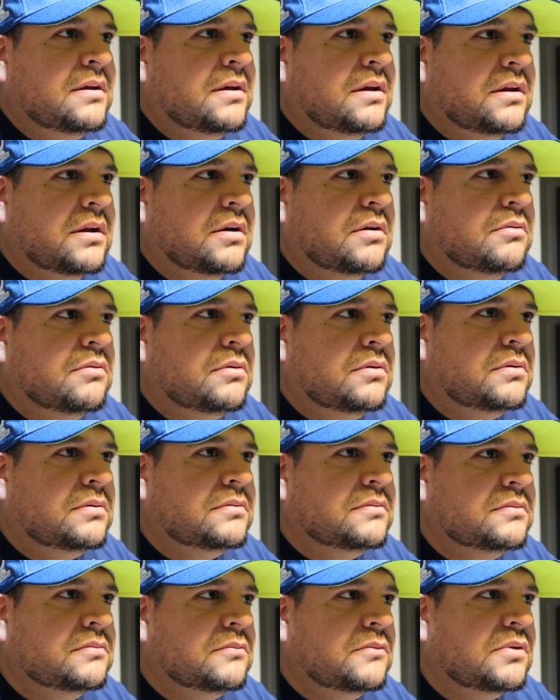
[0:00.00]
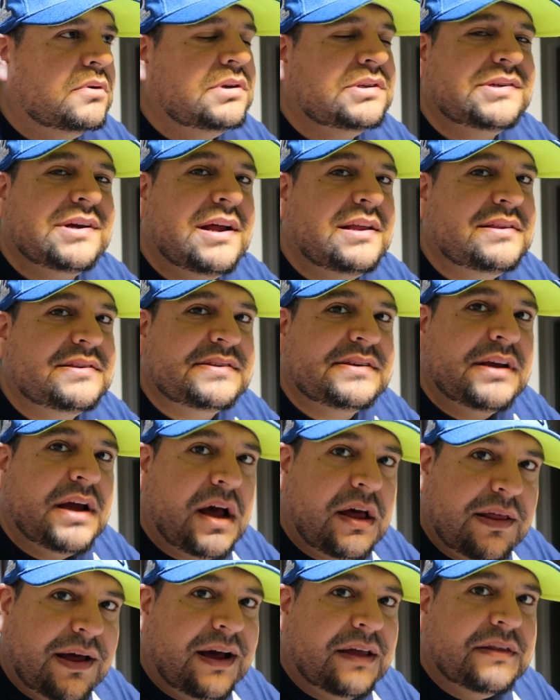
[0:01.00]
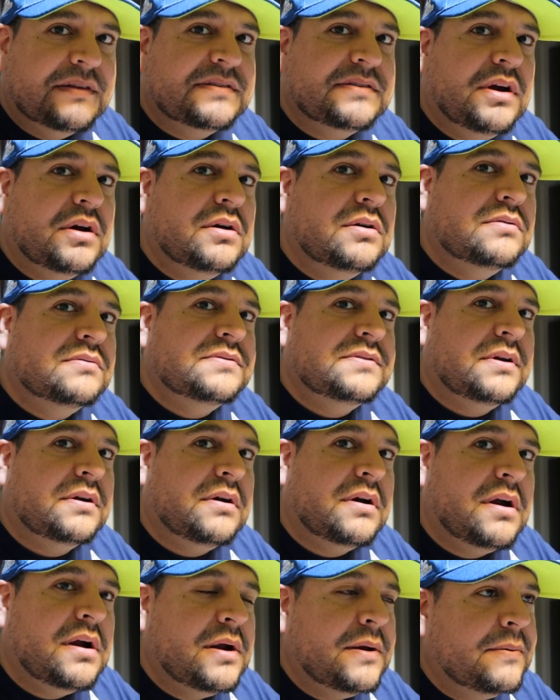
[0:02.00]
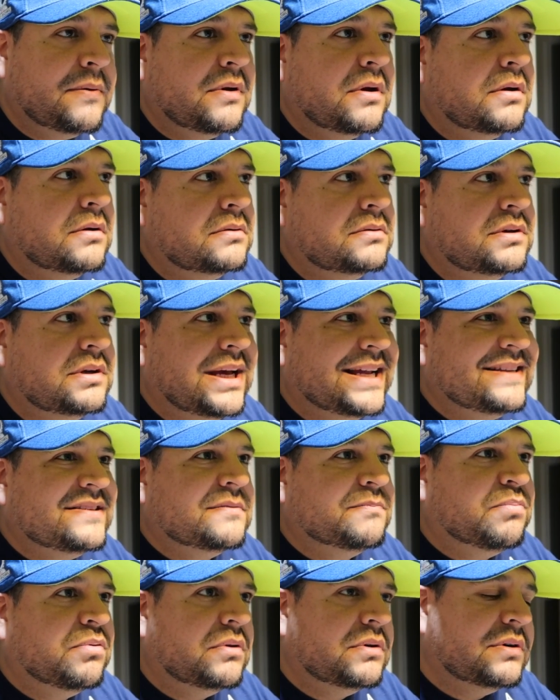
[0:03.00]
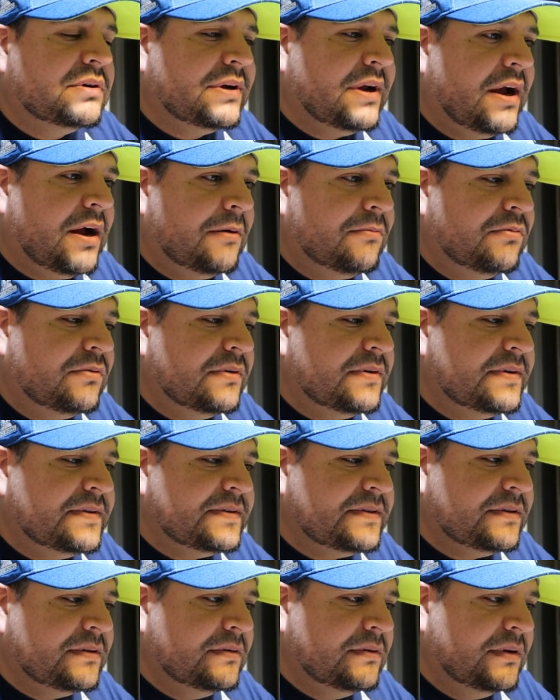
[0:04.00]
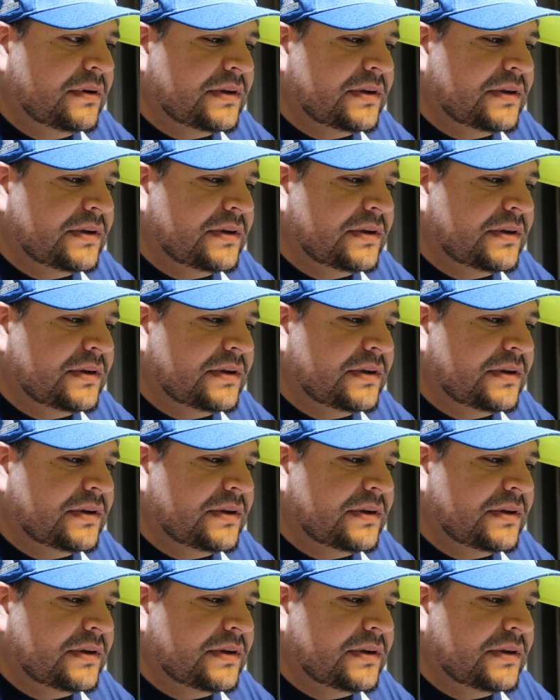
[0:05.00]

you know, we're just going to have to see how this goes, all right? You know, you got to support your Cowboys.